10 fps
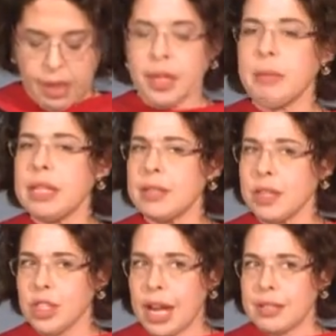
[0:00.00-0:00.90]
let me
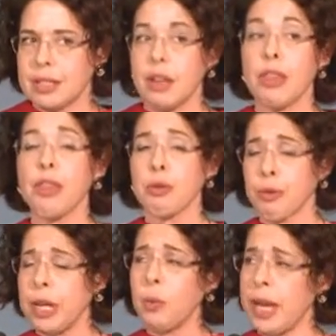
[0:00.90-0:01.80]
suggest
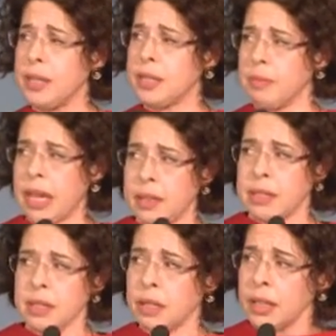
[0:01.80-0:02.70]
3 ways to make
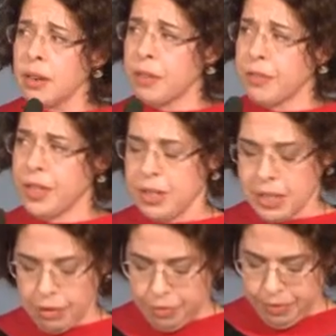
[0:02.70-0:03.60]
this clearer for yourself,